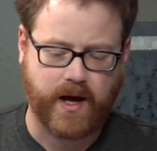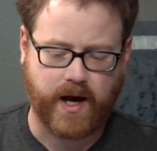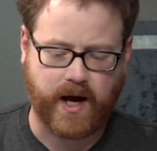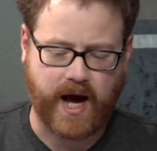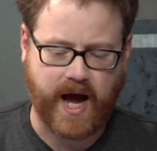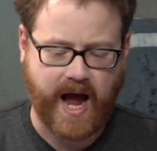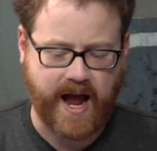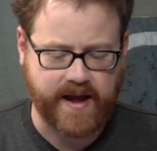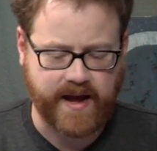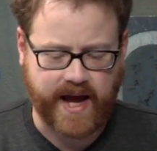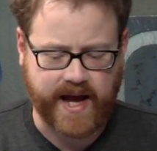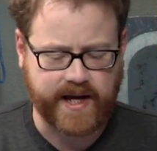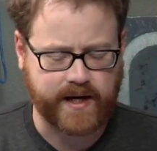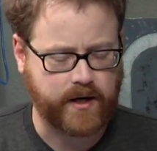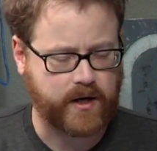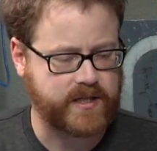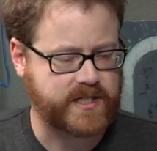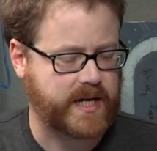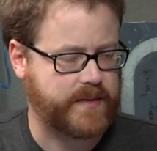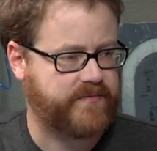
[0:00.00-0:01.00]
Uh, I, I had a
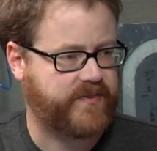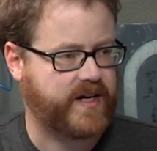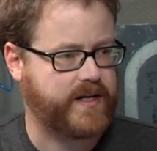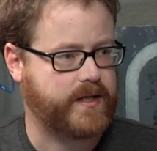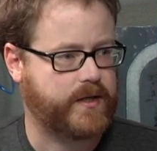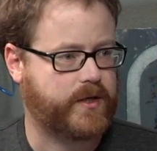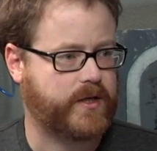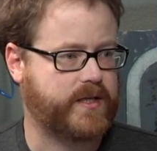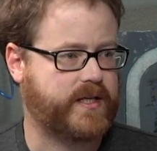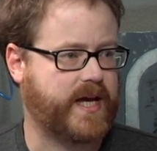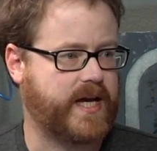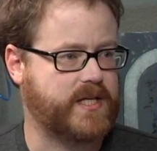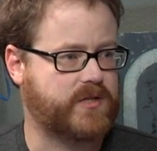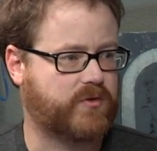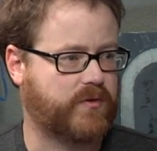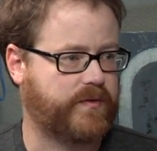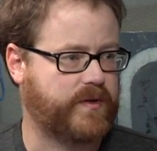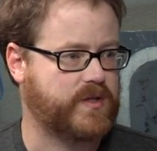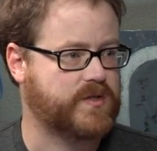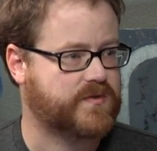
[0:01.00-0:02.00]
hard time finding good
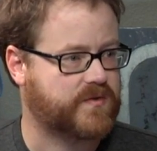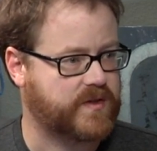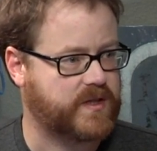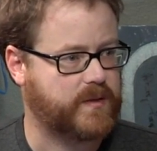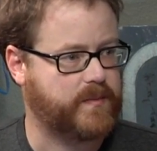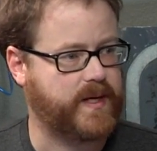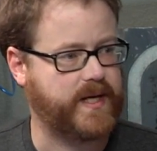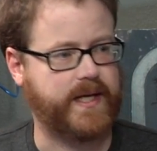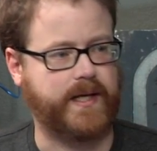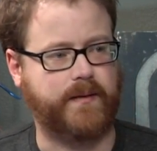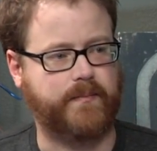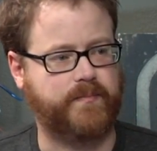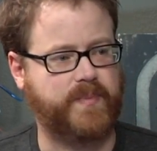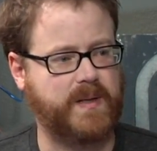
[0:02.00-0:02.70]
case reviews for the Mini.